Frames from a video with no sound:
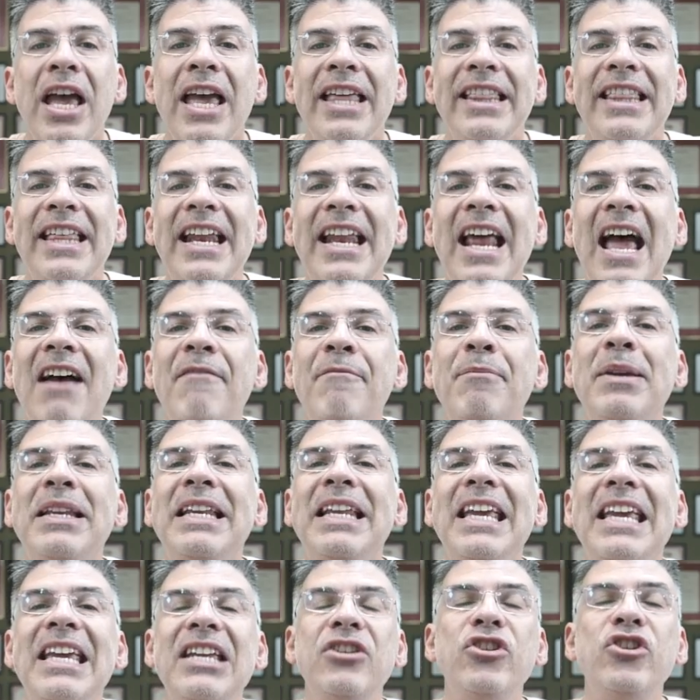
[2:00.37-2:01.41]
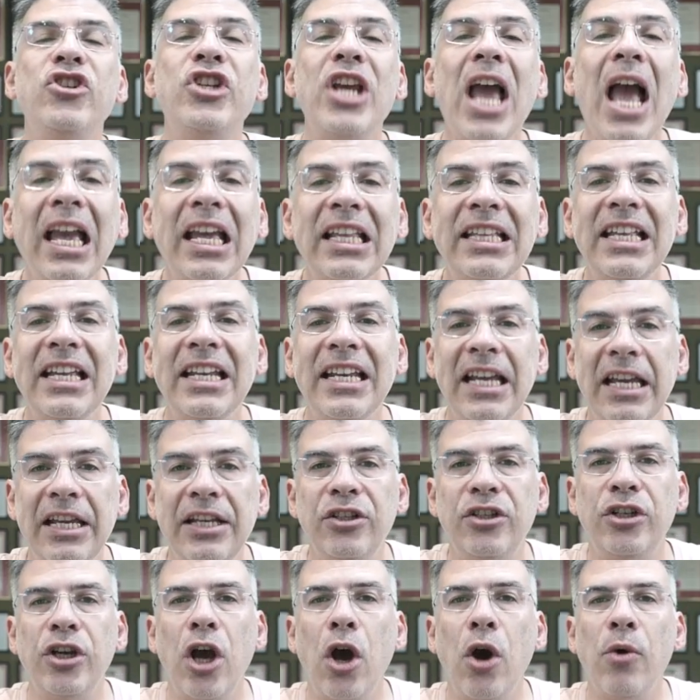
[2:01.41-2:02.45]
that have been injected
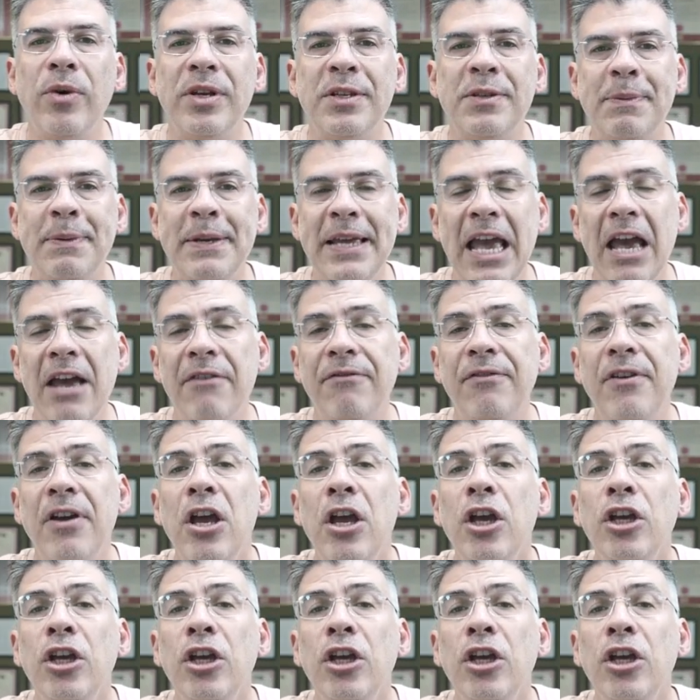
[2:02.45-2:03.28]
into O S P F